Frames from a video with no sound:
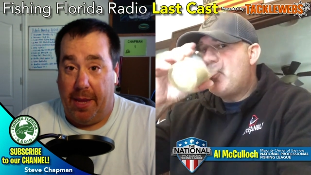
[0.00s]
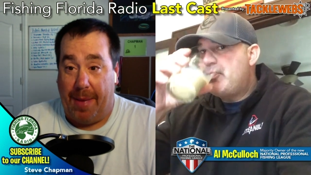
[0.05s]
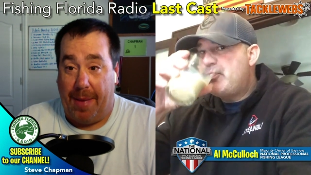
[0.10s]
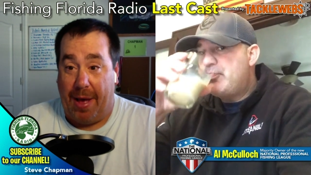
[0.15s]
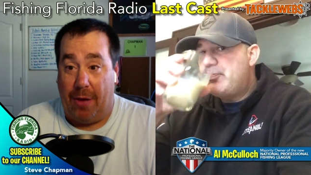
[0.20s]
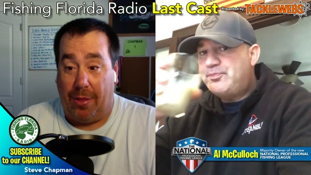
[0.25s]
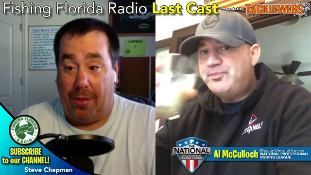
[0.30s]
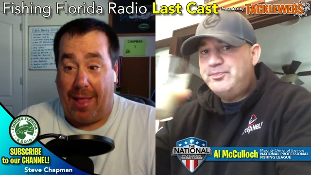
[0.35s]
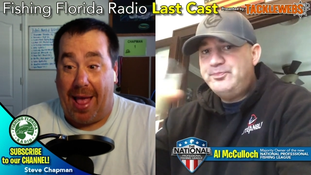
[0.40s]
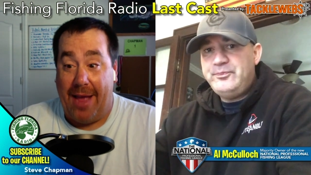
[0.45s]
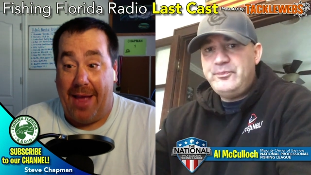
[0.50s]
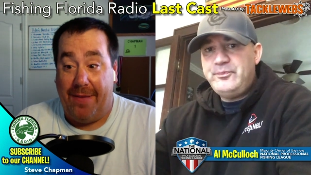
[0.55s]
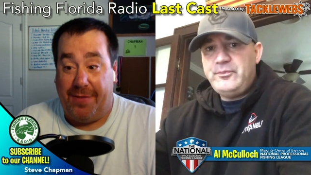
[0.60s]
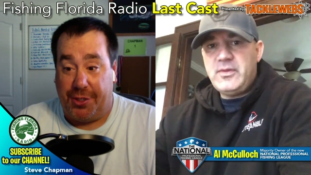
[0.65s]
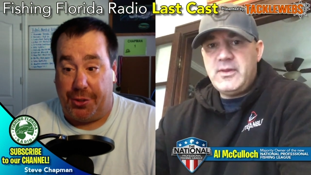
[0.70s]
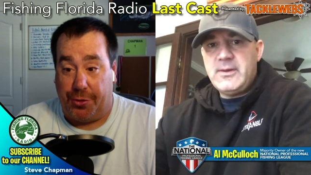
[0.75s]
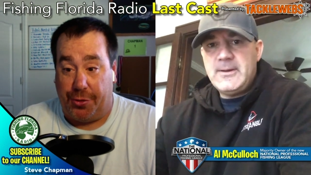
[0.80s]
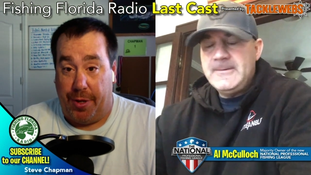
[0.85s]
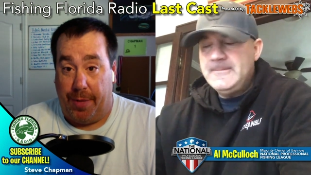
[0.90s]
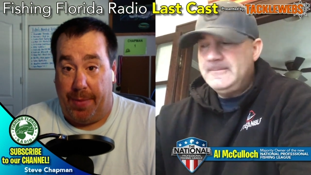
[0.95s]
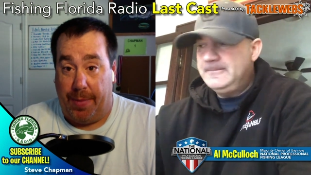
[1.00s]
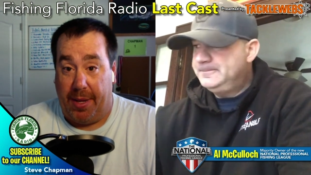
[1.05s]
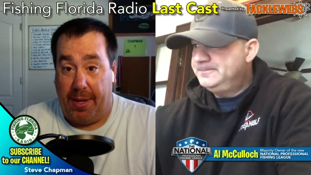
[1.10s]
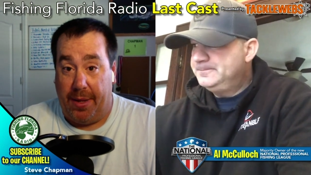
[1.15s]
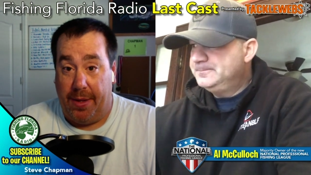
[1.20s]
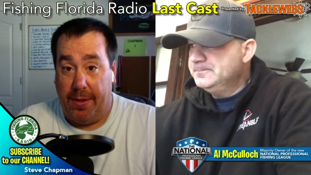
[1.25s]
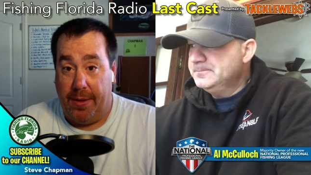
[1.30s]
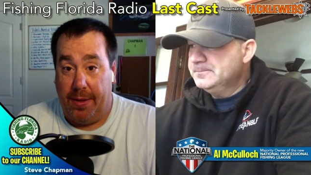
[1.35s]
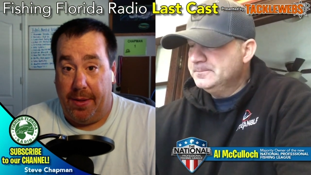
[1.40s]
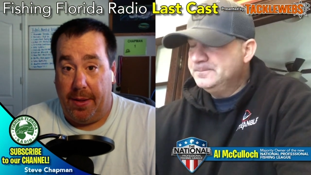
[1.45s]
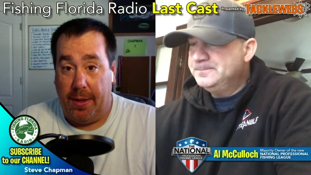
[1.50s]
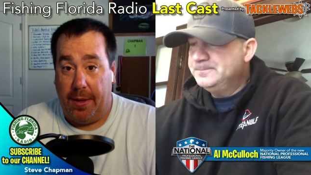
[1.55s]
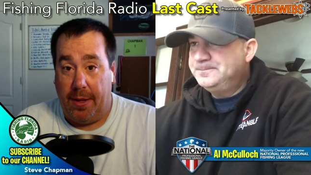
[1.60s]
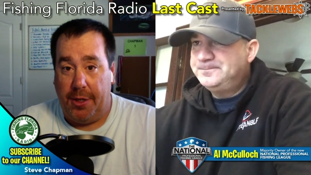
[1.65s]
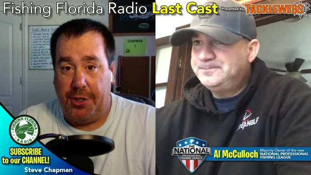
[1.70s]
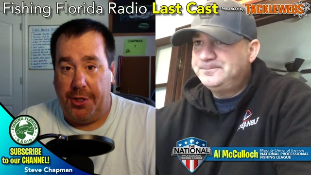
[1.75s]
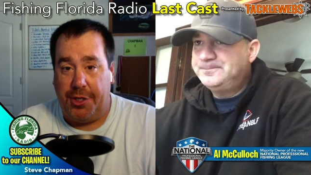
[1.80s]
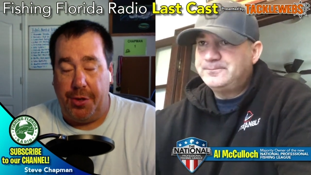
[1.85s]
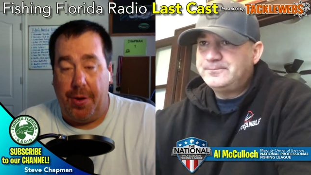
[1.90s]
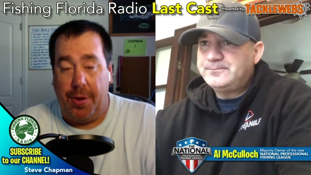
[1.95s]
Speaker 1: about live streaming,
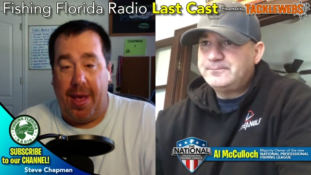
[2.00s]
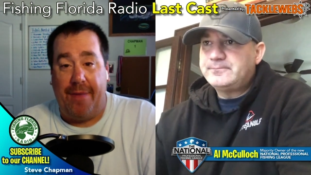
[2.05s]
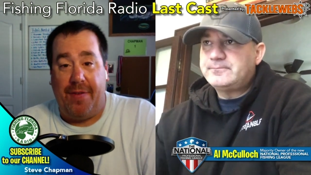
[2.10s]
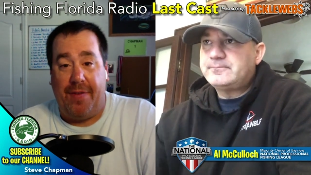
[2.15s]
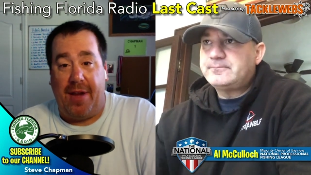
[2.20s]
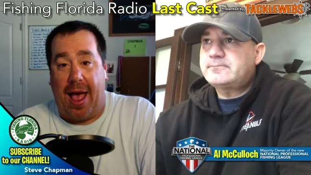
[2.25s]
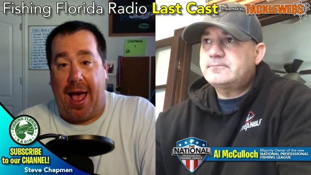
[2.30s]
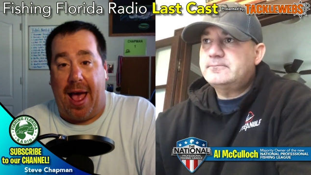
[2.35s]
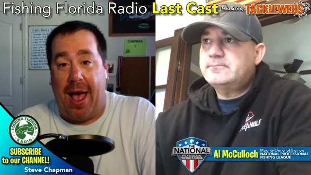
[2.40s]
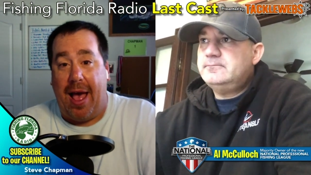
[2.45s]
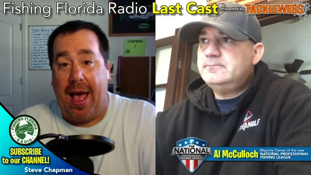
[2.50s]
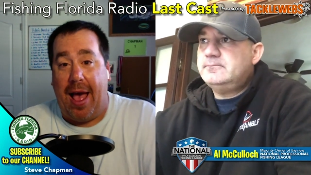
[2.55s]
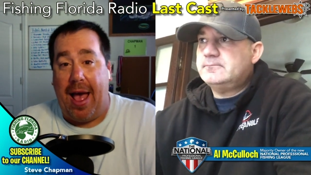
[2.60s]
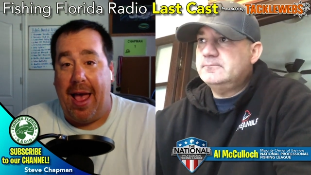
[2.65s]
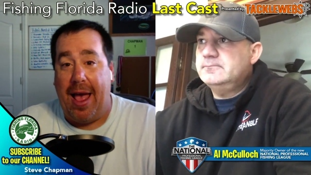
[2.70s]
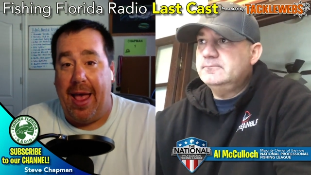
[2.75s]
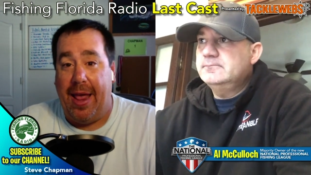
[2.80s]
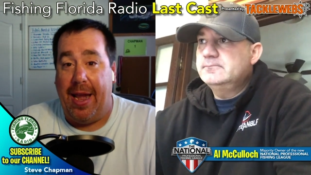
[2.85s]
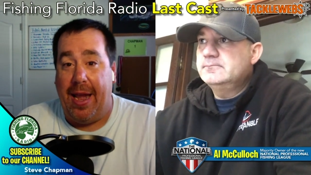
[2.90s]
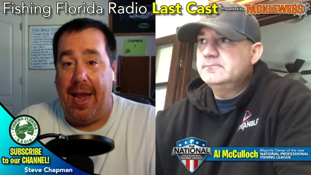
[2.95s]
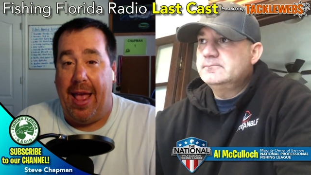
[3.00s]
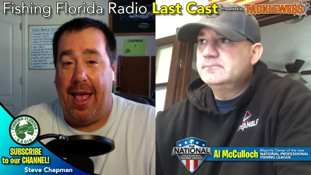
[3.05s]
do you have an uh, uh, an